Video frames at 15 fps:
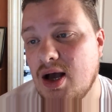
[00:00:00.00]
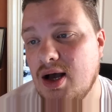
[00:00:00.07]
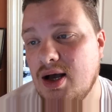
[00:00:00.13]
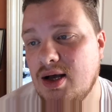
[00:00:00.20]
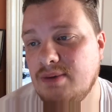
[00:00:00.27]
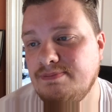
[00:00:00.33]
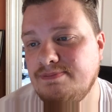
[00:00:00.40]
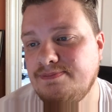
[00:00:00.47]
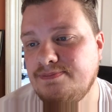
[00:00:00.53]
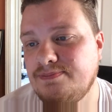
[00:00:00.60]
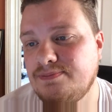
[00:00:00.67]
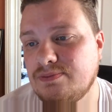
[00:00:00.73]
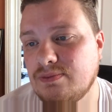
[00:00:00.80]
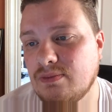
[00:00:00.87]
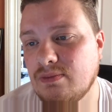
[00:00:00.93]

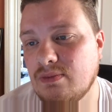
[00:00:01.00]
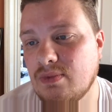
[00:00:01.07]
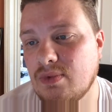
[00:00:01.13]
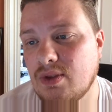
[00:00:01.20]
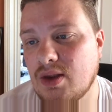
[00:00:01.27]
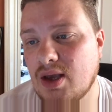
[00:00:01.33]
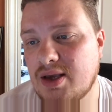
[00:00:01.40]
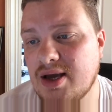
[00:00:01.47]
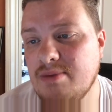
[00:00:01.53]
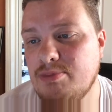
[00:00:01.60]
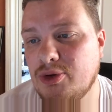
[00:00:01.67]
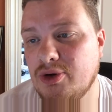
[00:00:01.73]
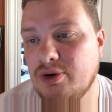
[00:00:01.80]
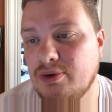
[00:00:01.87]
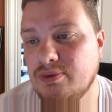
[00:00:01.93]

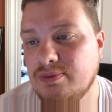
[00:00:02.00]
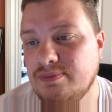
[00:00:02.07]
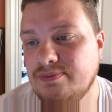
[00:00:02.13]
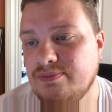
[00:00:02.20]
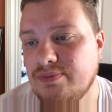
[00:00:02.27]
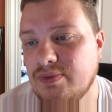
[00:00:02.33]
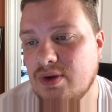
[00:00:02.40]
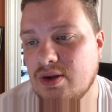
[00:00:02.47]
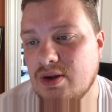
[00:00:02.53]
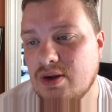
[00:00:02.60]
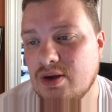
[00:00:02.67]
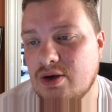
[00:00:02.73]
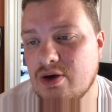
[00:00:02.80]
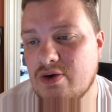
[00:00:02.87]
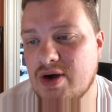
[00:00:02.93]
GameBoyle.
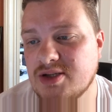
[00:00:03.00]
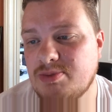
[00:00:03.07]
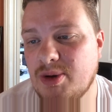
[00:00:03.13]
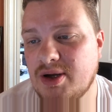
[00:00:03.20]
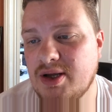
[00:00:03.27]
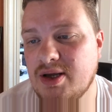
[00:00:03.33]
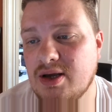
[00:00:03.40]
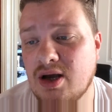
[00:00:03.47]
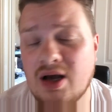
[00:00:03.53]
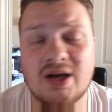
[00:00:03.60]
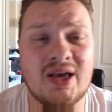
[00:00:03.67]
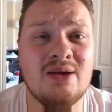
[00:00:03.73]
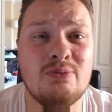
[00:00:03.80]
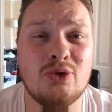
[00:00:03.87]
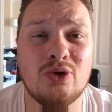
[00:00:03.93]
Congrats, buddy.
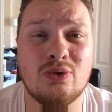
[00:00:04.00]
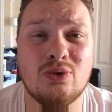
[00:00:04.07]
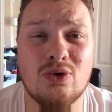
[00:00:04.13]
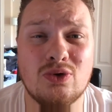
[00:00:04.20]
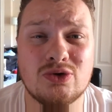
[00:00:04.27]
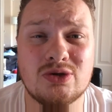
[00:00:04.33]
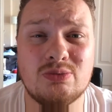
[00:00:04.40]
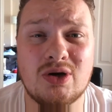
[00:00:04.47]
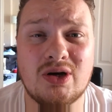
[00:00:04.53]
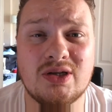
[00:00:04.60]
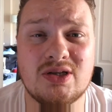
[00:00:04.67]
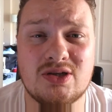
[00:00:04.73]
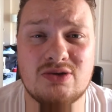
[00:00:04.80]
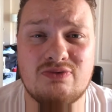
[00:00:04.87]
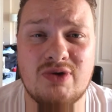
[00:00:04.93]
GameBoyle, awesome guy,
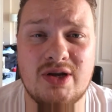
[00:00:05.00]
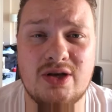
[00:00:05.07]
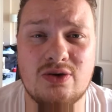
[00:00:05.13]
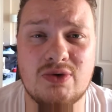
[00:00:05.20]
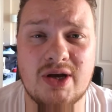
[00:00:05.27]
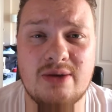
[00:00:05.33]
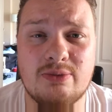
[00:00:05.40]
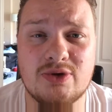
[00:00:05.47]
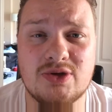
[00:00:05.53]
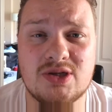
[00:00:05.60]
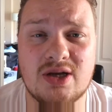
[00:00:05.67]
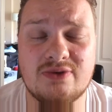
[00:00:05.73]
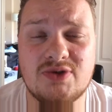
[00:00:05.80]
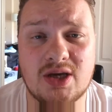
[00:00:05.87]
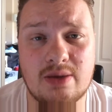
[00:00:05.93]
does really cool Game Boy
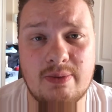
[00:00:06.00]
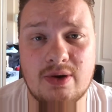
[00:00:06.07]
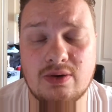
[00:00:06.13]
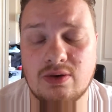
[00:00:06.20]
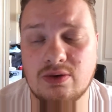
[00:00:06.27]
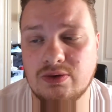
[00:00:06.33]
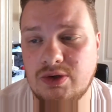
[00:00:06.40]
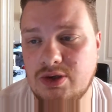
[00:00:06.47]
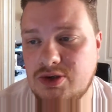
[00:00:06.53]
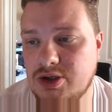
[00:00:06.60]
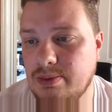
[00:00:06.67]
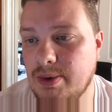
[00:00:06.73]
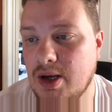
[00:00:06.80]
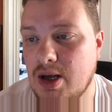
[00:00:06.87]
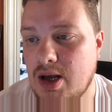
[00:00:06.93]
stuff. Check him out on
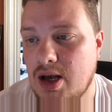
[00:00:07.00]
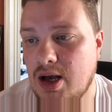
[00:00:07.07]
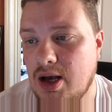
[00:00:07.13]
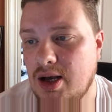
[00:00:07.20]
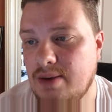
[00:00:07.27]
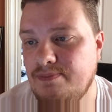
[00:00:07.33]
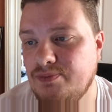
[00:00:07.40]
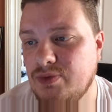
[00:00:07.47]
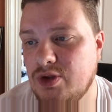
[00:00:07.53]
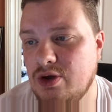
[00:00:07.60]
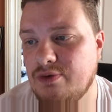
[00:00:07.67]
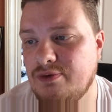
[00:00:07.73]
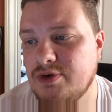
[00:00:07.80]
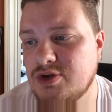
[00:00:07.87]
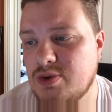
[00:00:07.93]
YouTube.
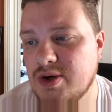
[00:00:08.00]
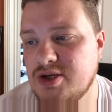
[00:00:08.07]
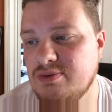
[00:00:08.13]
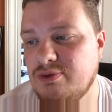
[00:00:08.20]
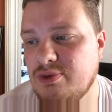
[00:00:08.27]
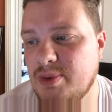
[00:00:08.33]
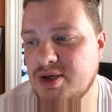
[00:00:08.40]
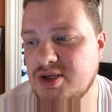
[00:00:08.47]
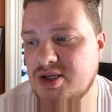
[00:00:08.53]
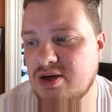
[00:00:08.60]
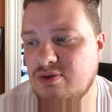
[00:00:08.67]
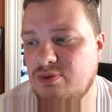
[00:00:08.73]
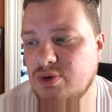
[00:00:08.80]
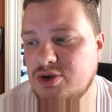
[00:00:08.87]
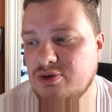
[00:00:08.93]
The obvious question for
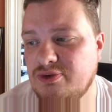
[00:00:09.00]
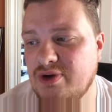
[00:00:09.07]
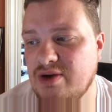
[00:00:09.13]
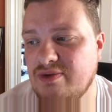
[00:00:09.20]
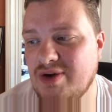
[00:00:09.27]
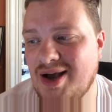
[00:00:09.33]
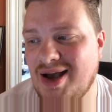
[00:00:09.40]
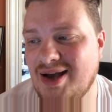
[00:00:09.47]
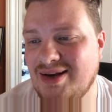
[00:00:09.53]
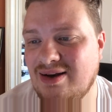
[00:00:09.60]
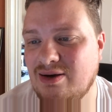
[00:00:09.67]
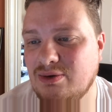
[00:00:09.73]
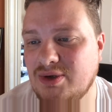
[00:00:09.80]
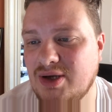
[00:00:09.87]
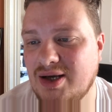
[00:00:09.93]
myself, what's your favourite
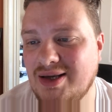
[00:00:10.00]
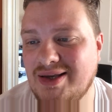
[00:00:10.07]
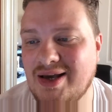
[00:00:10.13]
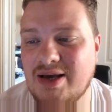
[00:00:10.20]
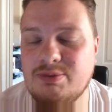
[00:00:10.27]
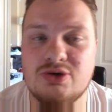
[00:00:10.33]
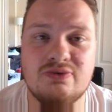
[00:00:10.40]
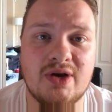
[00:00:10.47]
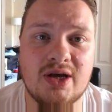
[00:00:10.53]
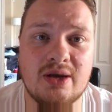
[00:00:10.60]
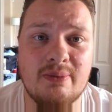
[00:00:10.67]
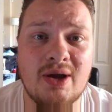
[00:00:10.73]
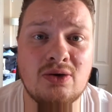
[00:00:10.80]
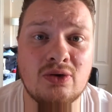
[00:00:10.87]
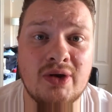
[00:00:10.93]
handheld and games you
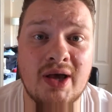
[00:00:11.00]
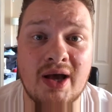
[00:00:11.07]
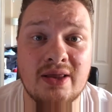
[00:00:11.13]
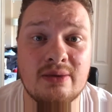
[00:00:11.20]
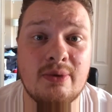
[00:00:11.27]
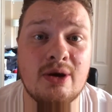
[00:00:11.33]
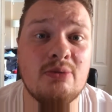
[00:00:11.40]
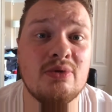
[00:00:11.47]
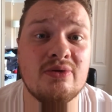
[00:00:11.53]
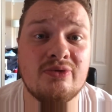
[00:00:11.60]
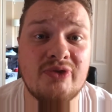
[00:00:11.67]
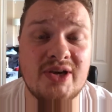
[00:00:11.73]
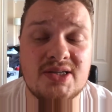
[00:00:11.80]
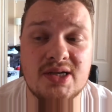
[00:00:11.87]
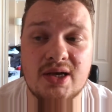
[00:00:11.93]
recommend on it? At the moment, the
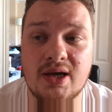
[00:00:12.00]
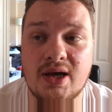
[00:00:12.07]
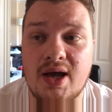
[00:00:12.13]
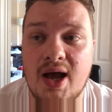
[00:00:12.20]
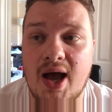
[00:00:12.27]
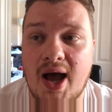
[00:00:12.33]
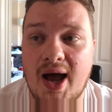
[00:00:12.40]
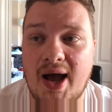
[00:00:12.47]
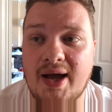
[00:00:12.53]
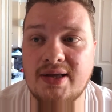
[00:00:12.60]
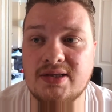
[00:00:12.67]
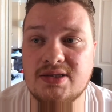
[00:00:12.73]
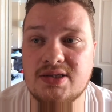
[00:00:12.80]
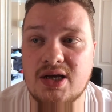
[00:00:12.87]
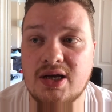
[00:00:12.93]
Vita
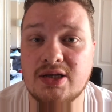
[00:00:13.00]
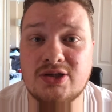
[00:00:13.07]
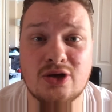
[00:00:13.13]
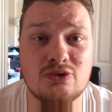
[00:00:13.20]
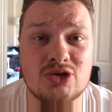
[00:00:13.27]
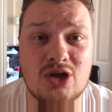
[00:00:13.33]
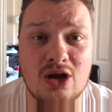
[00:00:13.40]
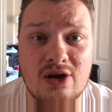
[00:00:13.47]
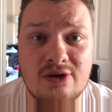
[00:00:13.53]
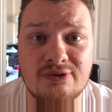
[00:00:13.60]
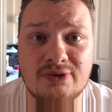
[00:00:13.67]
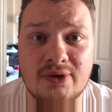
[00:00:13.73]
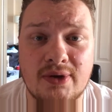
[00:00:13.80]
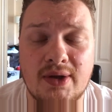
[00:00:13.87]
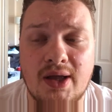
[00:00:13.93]
and Don't Starve.